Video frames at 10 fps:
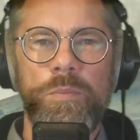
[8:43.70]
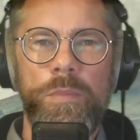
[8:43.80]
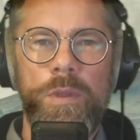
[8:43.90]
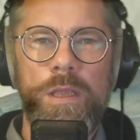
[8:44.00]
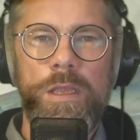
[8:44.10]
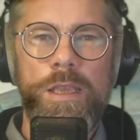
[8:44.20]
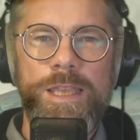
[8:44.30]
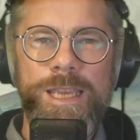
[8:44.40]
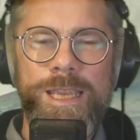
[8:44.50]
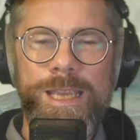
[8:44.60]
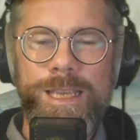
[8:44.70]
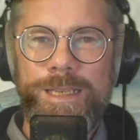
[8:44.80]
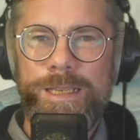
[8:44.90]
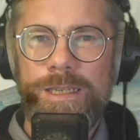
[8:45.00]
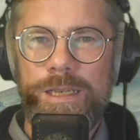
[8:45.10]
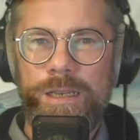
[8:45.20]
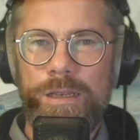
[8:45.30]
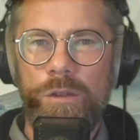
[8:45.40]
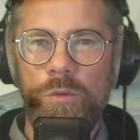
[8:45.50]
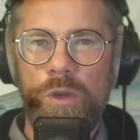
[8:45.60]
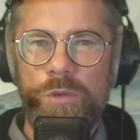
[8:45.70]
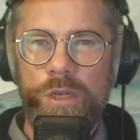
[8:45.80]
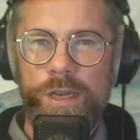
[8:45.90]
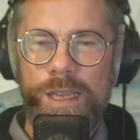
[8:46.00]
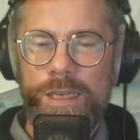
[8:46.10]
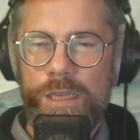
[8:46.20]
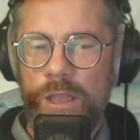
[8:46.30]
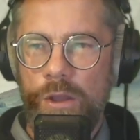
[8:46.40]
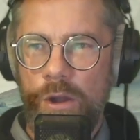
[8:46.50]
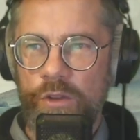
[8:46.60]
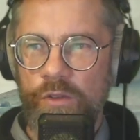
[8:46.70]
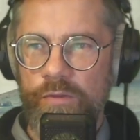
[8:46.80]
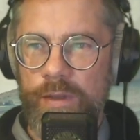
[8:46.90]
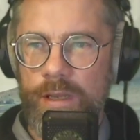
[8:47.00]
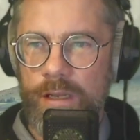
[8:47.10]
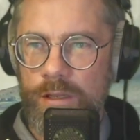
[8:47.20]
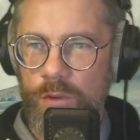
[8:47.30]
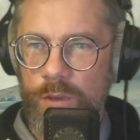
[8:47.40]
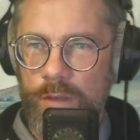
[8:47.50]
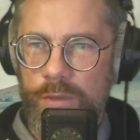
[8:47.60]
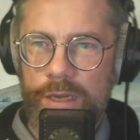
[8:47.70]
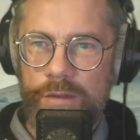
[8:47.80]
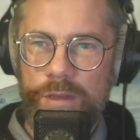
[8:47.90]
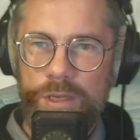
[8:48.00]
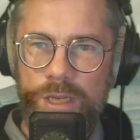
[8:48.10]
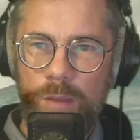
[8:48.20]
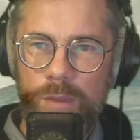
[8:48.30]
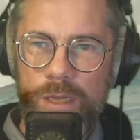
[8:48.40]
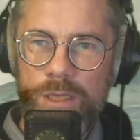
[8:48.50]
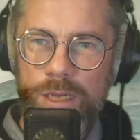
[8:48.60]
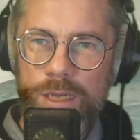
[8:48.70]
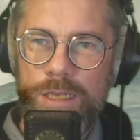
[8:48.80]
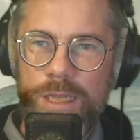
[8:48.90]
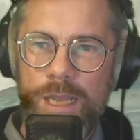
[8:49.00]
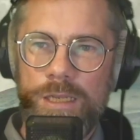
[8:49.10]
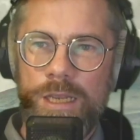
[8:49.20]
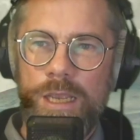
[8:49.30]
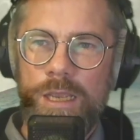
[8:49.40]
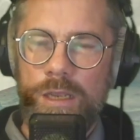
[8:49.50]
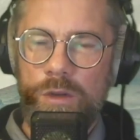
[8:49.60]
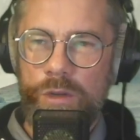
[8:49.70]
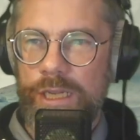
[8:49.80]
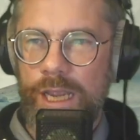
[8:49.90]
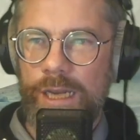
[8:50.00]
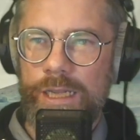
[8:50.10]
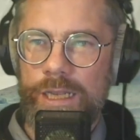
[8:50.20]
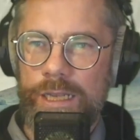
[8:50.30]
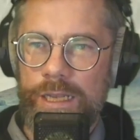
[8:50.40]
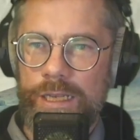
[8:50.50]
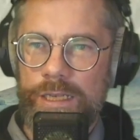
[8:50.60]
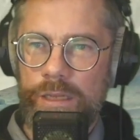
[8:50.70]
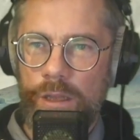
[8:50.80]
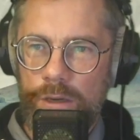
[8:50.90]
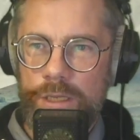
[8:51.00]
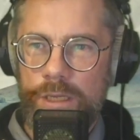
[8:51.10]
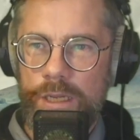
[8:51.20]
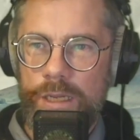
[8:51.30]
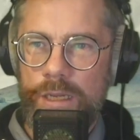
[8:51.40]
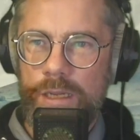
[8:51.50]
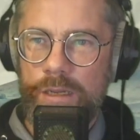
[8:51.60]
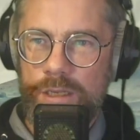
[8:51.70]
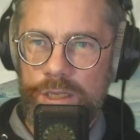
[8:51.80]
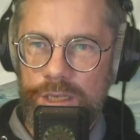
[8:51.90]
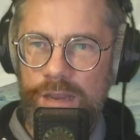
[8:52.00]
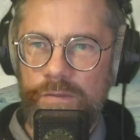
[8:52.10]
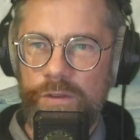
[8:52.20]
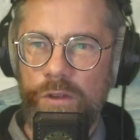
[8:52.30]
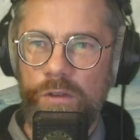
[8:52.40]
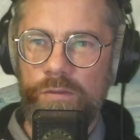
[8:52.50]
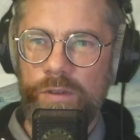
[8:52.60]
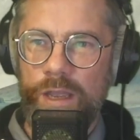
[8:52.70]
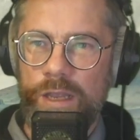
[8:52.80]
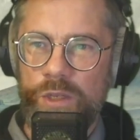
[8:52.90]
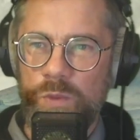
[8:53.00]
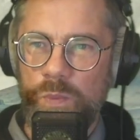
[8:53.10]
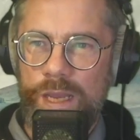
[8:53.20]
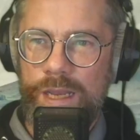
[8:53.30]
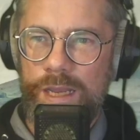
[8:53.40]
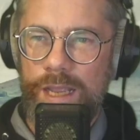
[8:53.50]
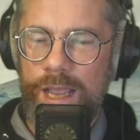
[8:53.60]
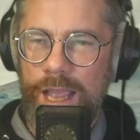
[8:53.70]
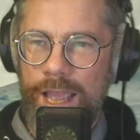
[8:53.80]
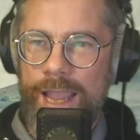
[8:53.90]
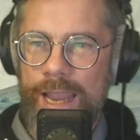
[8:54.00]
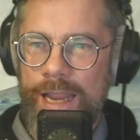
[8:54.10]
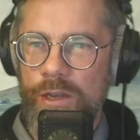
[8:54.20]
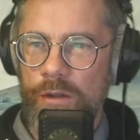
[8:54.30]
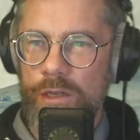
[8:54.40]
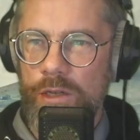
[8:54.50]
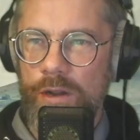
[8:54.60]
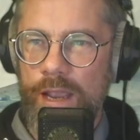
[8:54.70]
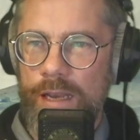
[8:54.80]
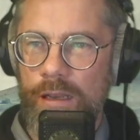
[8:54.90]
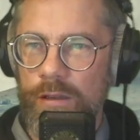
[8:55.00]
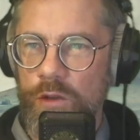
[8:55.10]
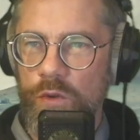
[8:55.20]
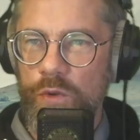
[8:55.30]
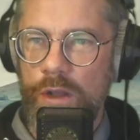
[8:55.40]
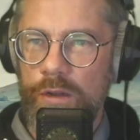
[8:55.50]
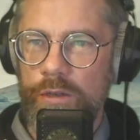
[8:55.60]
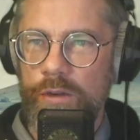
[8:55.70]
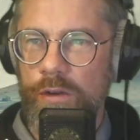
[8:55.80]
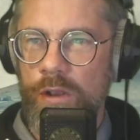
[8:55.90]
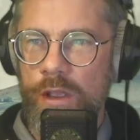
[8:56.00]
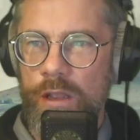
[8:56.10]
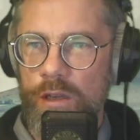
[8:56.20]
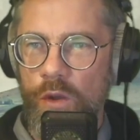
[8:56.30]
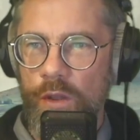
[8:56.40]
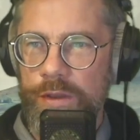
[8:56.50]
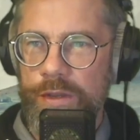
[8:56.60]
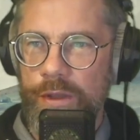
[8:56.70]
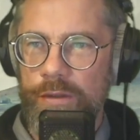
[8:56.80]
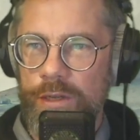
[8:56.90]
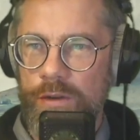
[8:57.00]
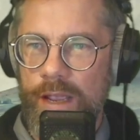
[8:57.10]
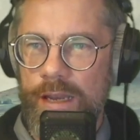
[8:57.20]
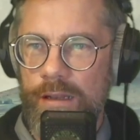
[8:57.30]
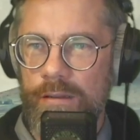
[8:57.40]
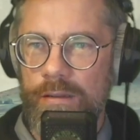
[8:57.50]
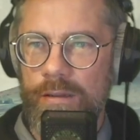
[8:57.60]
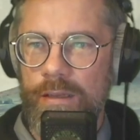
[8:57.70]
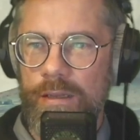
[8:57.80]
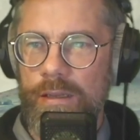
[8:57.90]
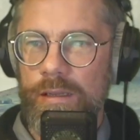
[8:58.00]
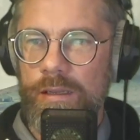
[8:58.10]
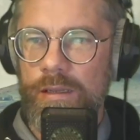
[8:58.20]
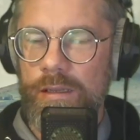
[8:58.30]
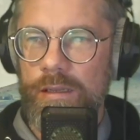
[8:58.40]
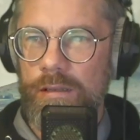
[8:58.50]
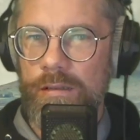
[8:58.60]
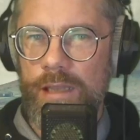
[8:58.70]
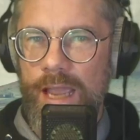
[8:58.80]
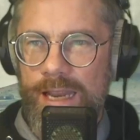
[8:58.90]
The thing is, what I'm trying to get to the heart of and what I'm trying to establish is that Christianity is largely conceived of as being adoctrinal, no doctrine, or non-doctrinal. Okay.